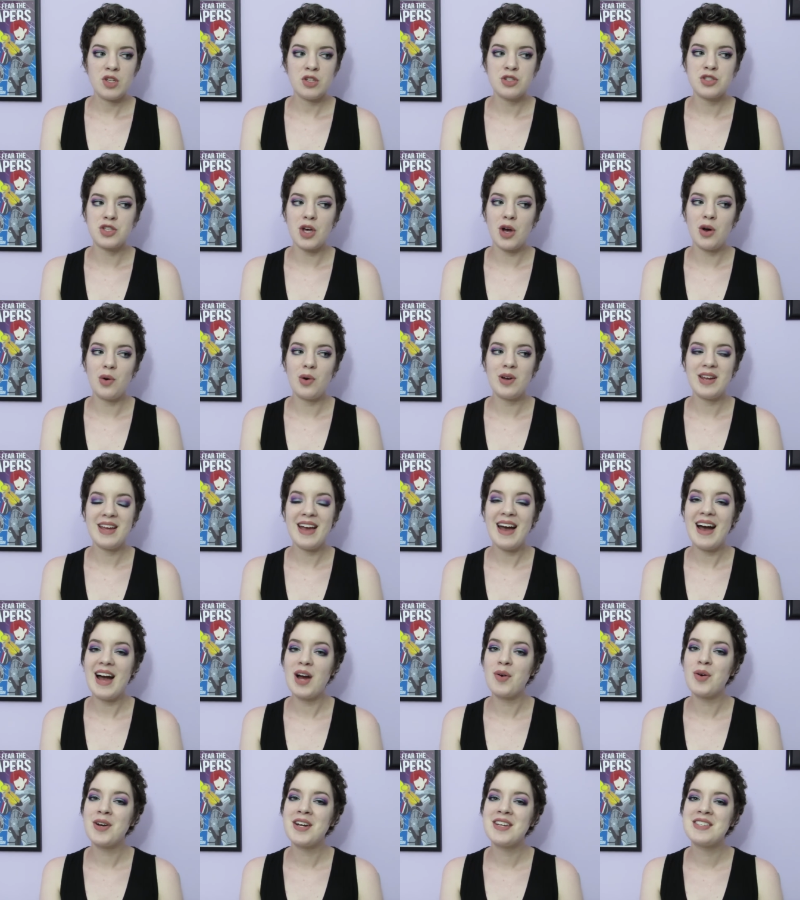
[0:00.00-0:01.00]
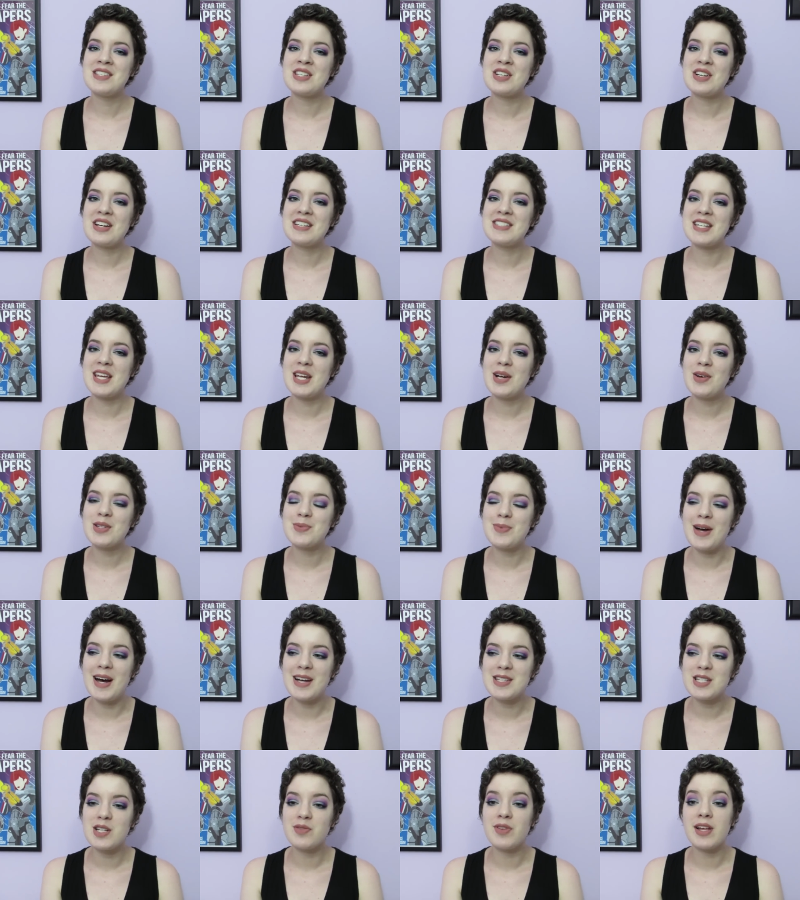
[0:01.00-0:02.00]
So yeah, I wouldn't necessarily say that I was
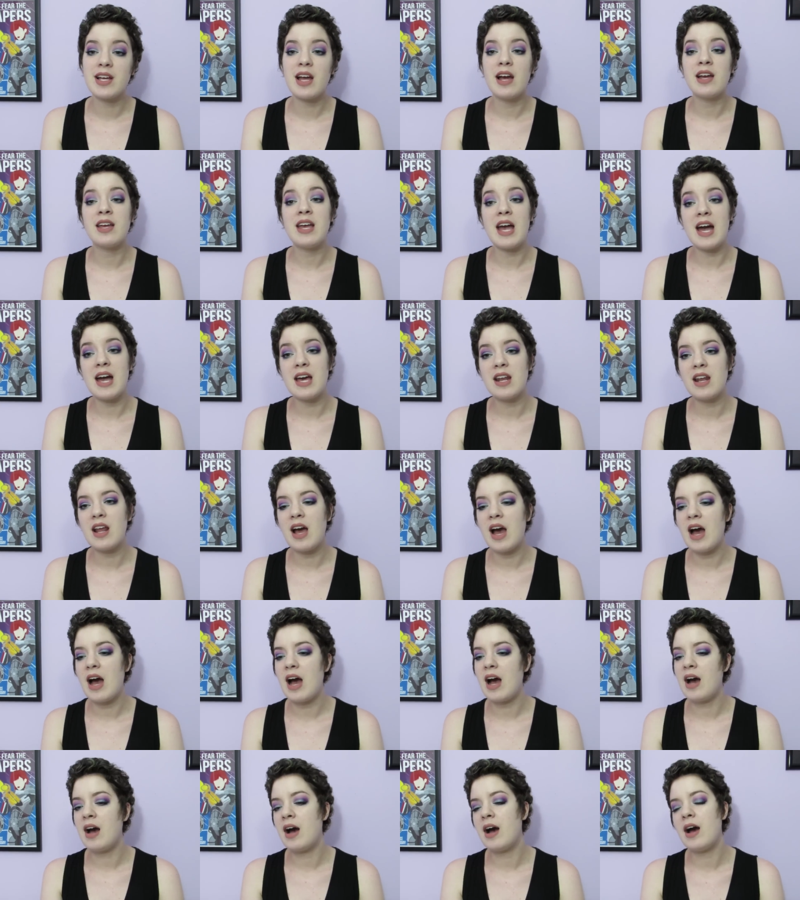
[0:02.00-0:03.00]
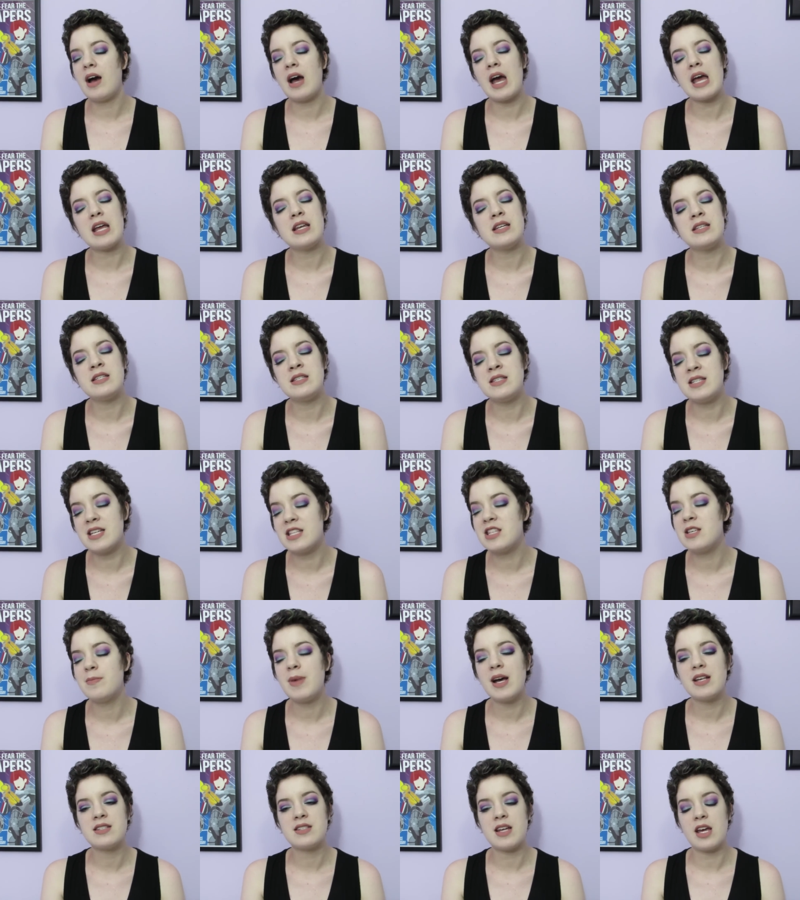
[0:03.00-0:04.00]
positive. Like, again, I did
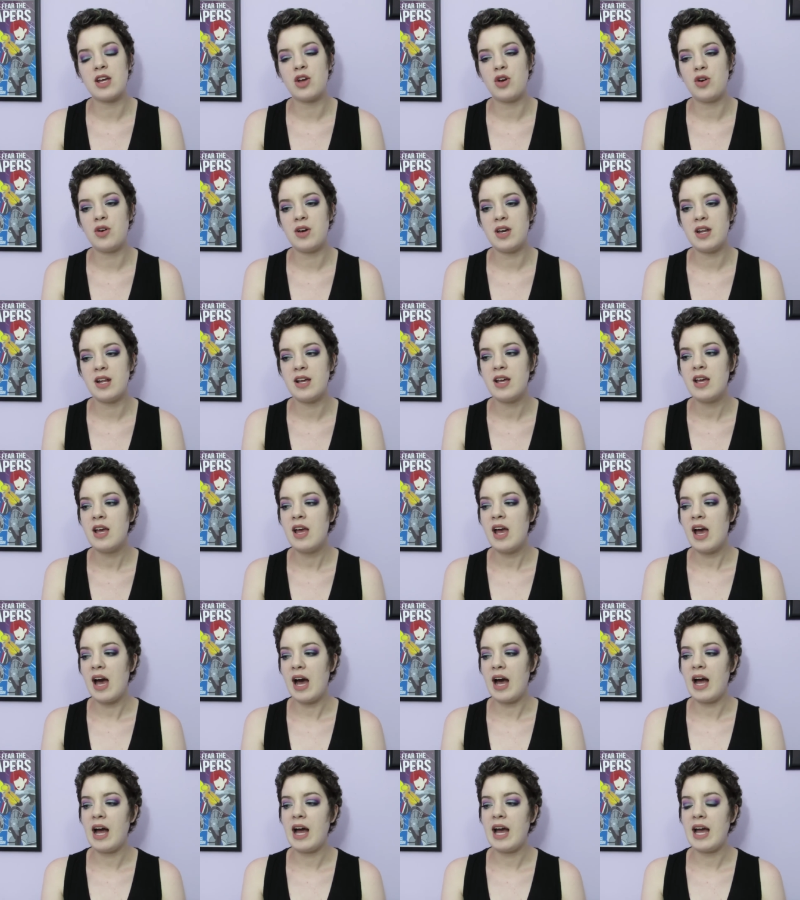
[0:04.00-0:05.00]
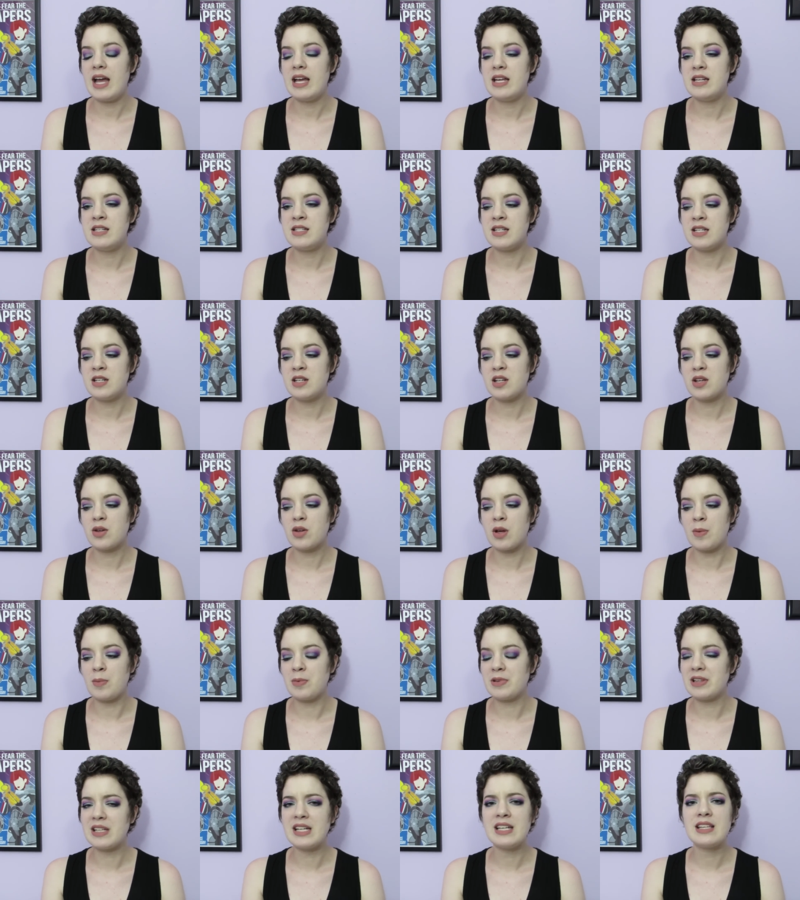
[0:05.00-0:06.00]
the best I could. I didn't
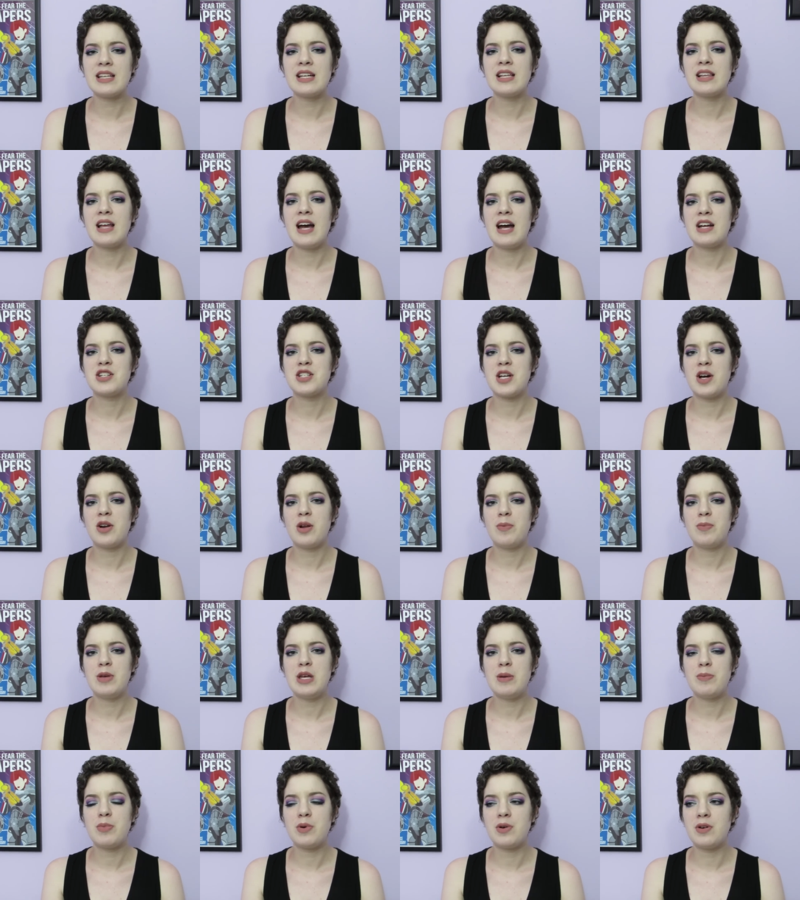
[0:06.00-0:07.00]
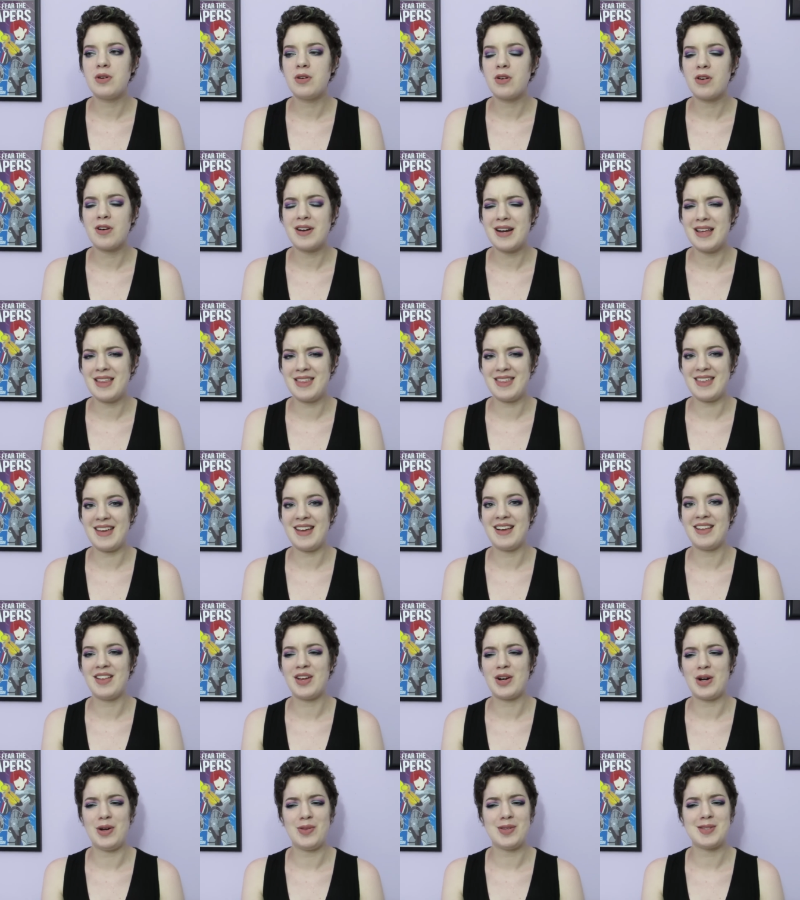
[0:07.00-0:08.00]
completely lash out at people or anything,
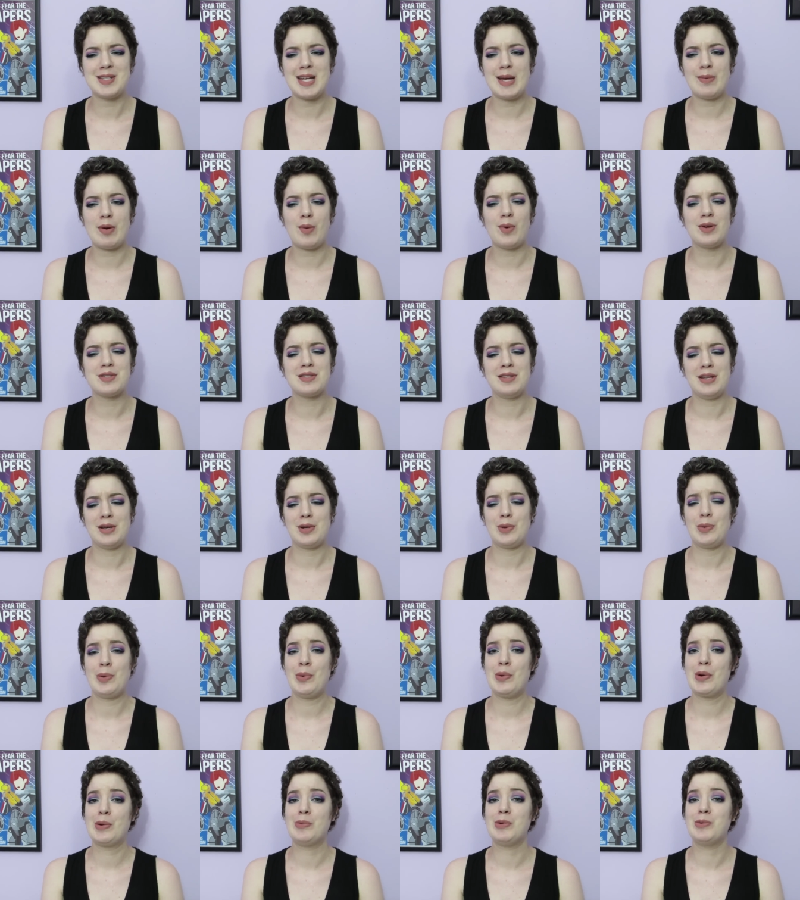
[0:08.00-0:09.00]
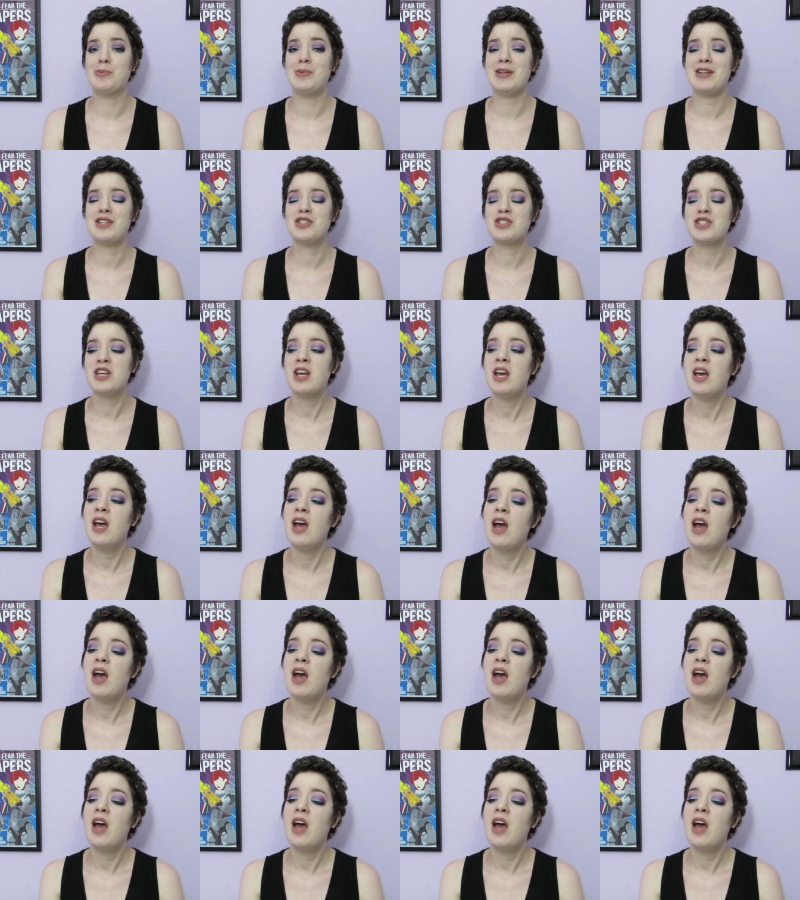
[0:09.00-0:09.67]
like all the time. I wasn't like a horrible bitch.